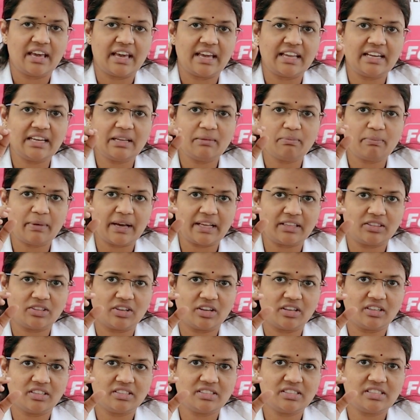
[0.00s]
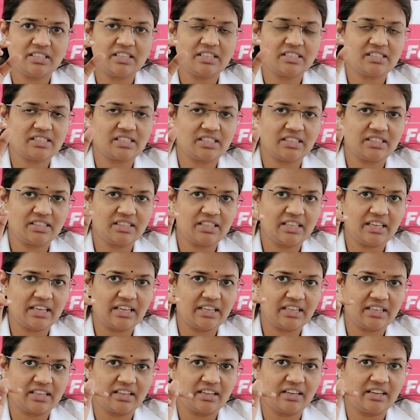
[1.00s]
Any pathologies in the
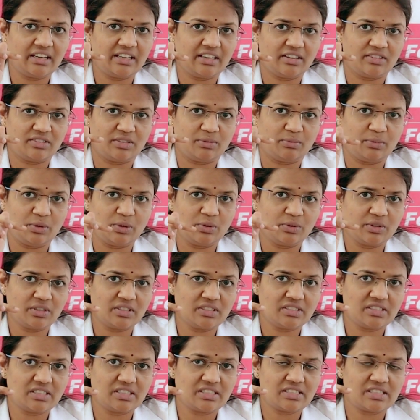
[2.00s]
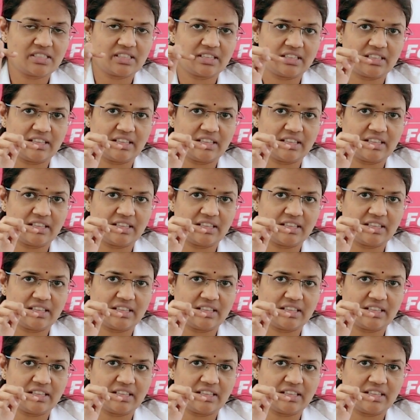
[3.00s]
inner layer, the mucosal